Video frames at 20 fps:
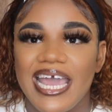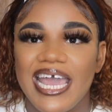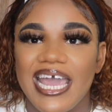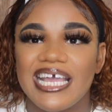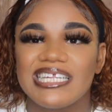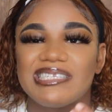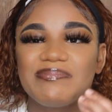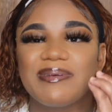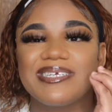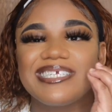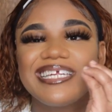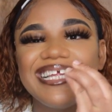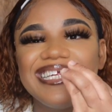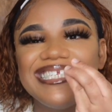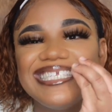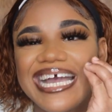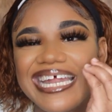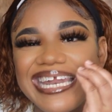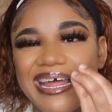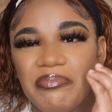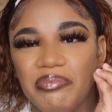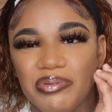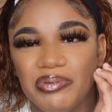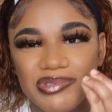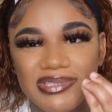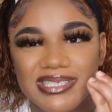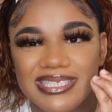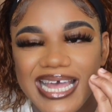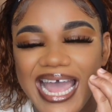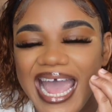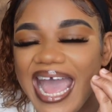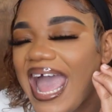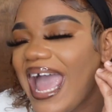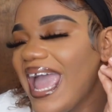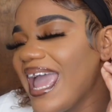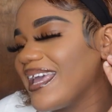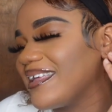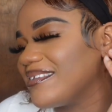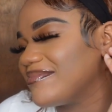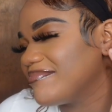especially Jada boots.
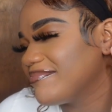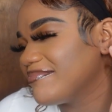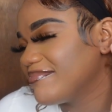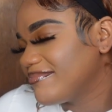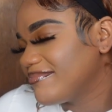Hey,